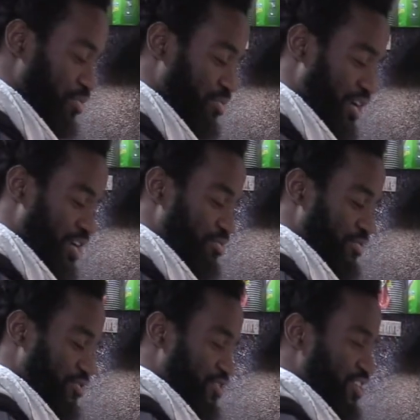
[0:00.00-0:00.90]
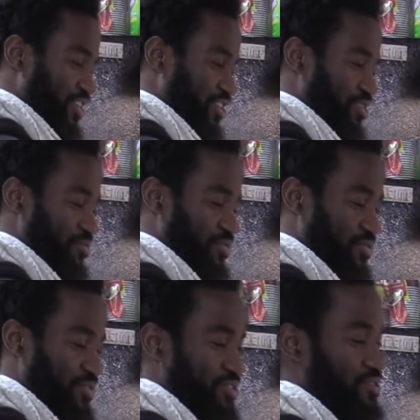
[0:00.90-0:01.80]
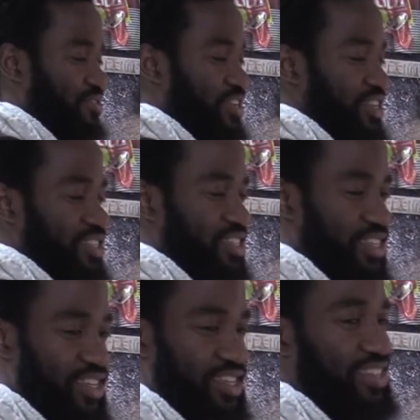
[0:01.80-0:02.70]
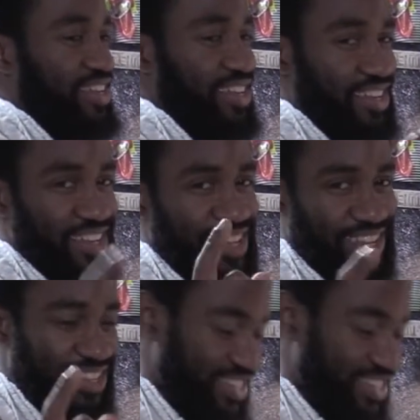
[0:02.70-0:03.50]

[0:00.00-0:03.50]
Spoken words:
the pot before you heat up the oil to the heat that it can't